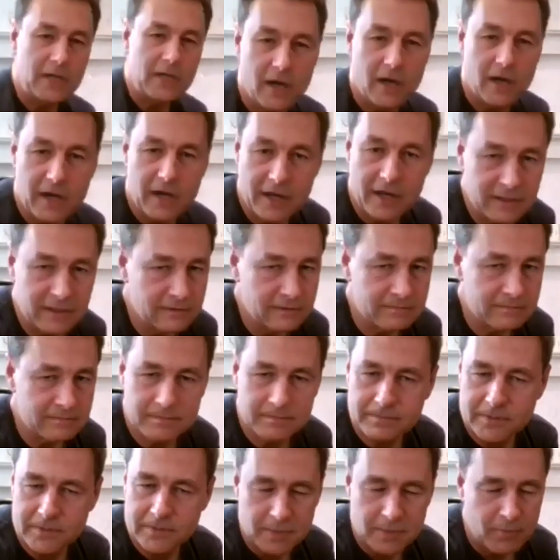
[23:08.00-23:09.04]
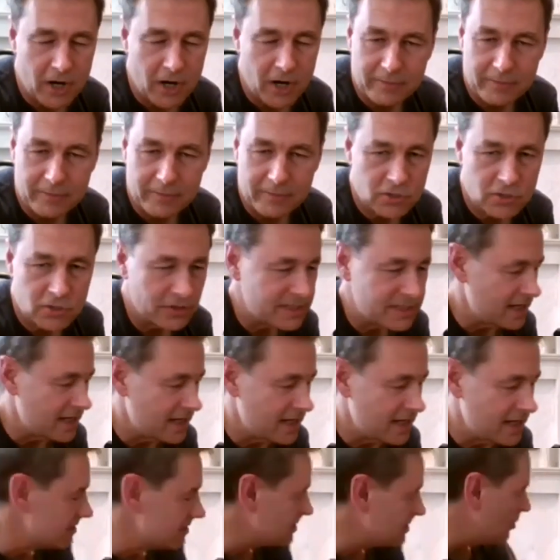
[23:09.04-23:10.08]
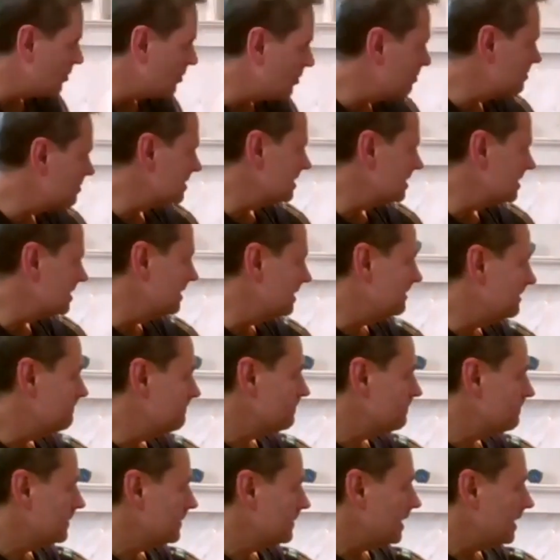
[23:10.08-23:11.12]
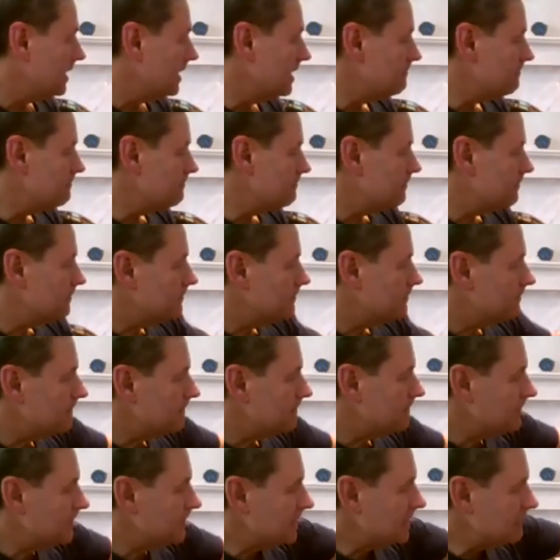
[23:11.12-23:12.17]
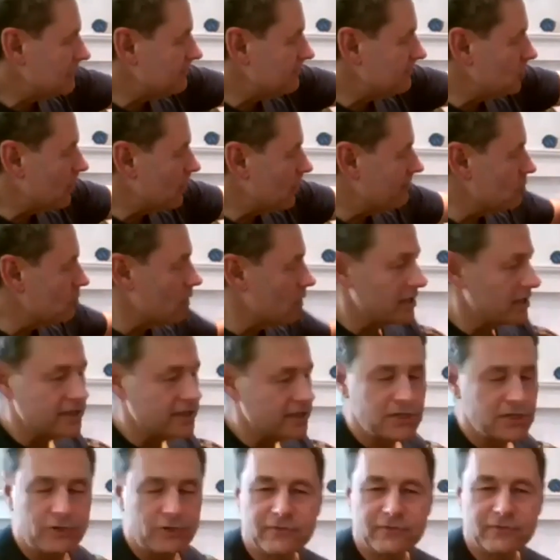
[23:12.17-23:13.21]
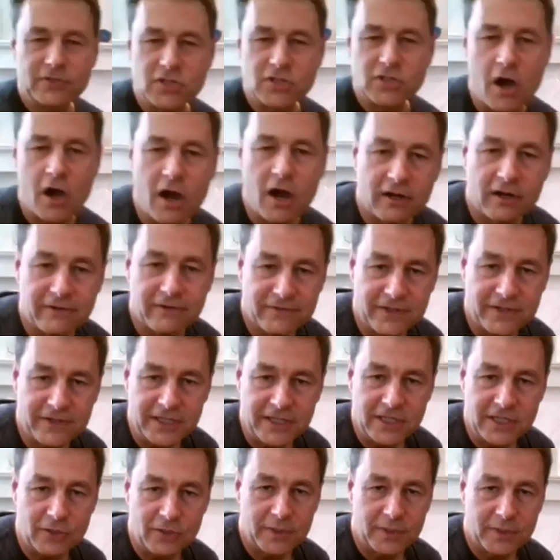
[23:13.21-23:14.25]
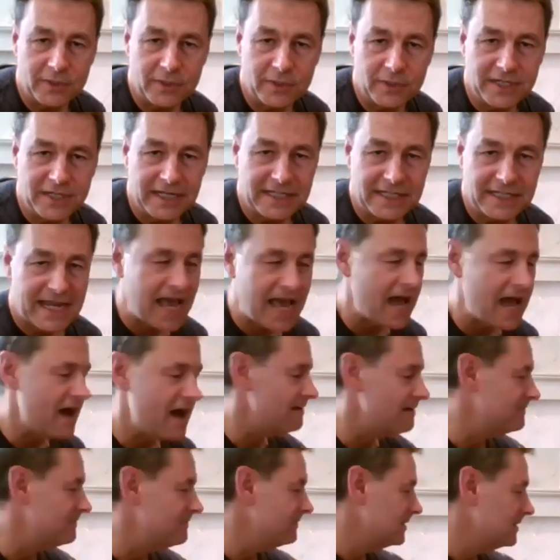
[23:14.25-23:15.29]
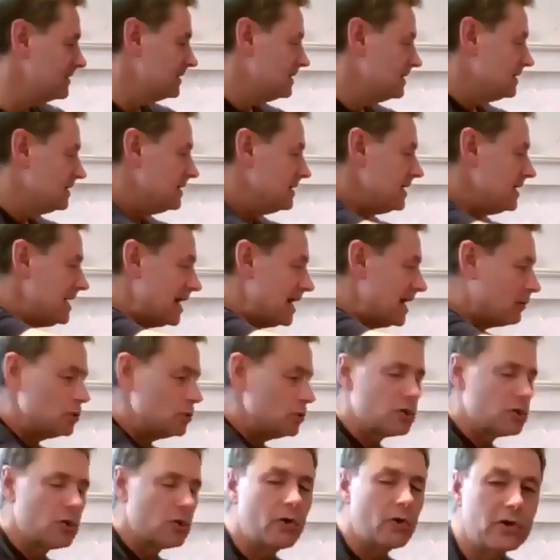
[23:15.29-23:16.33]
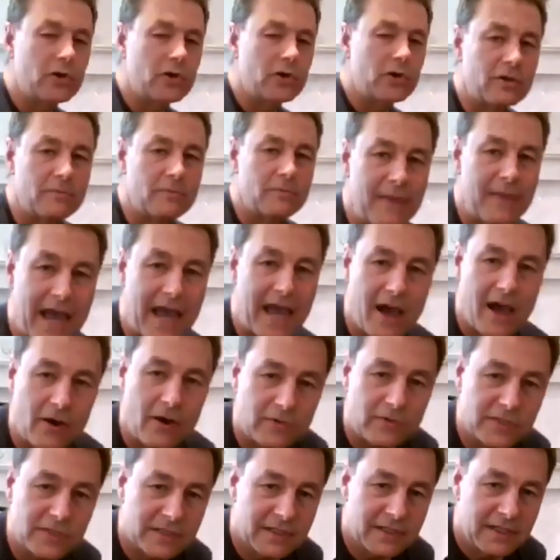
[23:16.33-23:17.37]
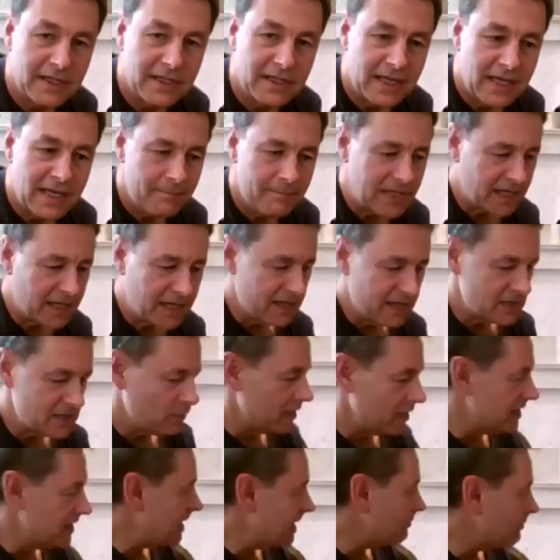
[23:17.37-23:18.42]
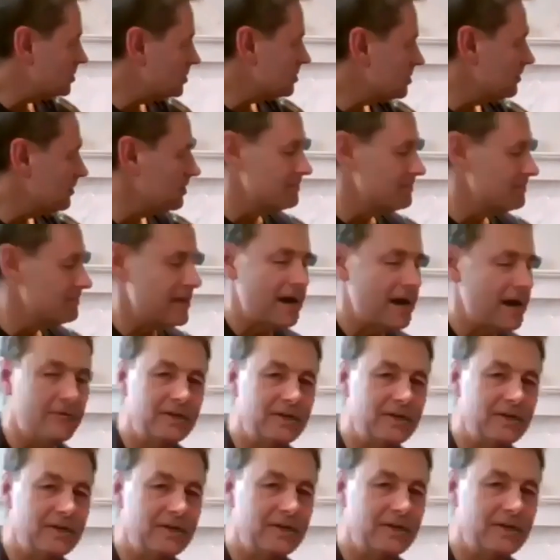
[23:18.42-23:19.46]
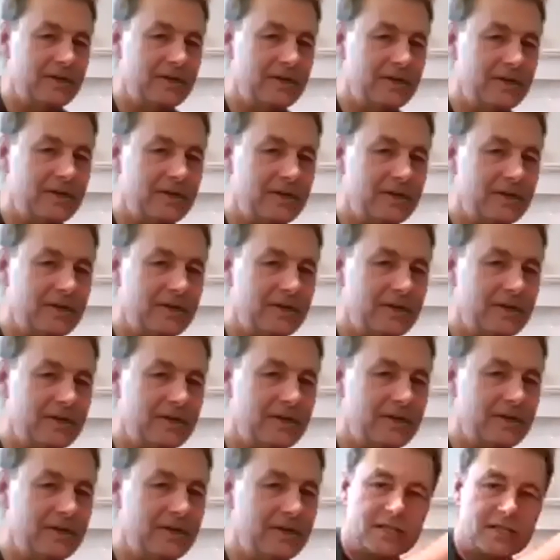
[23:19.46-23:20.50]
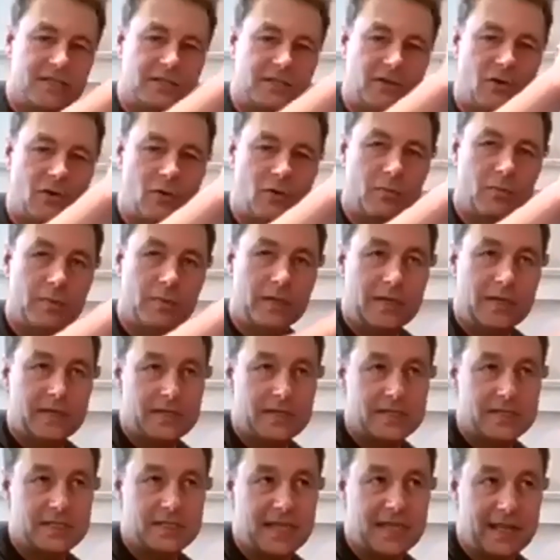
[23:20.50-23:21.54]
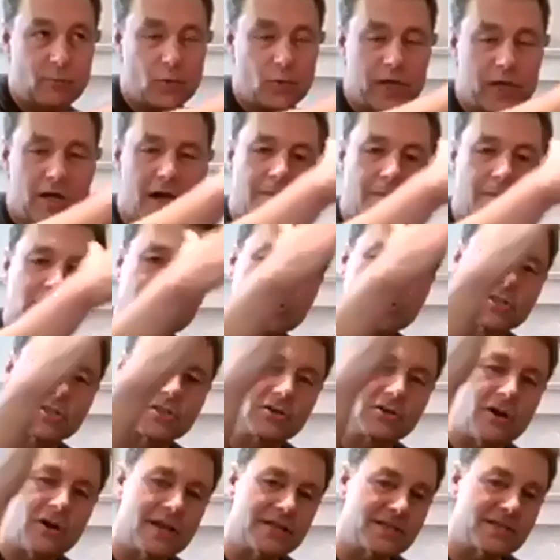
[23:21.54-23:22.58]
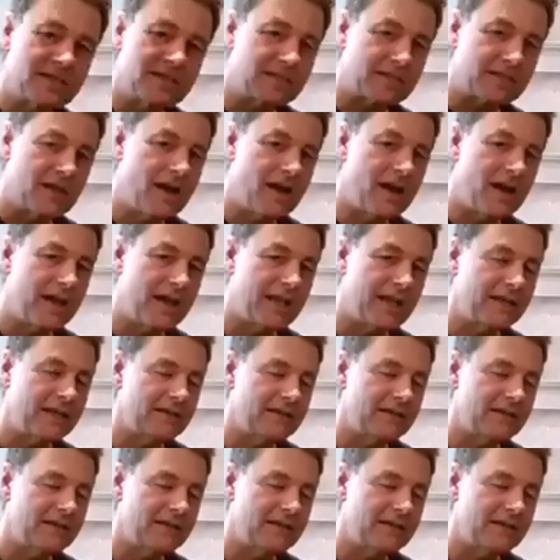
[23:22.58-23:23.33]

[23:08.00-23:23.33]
on department store telescopes. Um, if you ever wanted to do photography, you would need to have an equatorial mount because what an equatorial mount is it rotates the telescope the same way objects cross the sky.